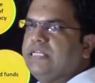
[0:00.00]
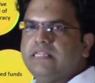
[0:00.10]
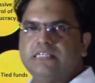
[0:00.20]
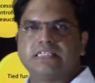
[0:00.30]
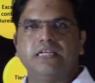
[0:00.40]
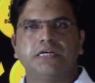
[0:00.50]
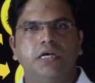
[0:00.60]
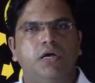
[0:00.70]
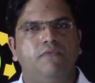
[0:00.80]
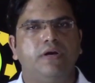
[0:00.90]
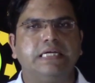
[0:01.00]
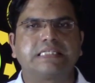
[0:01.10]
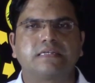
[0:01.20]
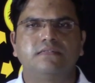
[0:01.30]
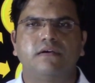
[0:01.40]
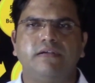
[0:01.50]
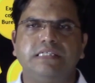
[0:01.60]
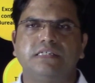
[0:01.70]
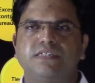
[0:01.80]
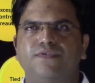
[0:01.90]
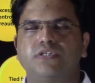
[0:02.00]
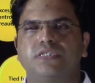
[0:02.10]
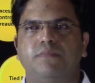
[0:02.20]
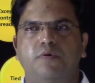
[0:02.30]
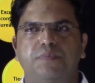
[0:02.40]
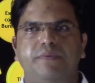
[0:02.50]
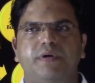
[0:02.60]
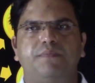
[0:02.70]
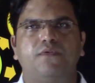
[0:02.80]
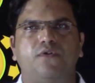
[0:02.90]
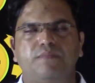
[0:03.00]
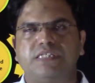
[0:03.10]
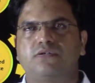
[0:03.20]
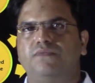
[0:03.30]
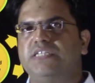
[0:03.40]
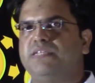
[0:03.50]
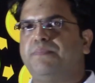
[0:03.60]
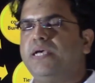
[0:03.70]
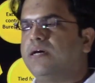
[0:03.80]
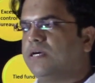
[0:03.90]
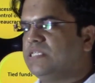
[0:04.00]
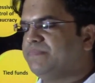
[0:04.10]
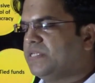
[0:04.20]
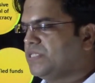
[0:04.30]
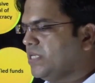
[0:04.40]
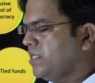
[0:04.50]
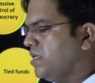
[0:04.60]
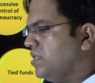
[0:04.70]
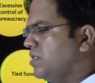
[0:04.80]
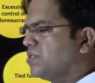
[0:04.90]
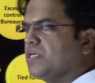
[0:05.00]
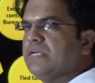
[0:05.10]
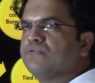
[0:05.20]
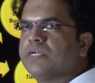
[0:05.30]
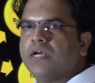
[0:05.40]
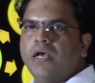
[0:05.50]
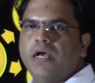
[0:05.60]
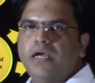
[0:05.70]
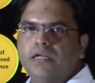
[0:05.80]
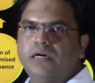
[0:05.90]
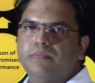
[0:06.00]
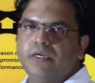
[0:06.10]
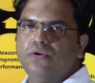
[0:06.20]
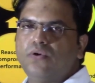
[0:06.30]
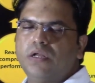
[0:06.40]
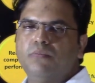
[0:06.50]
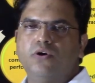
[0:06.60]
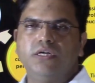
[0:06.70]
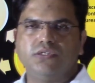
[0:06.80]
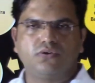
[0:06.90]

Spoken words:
in this leg we'll discuss the reasons for suboptimal performance of these PRIs, Panchayati Raj institution and urban local bodies.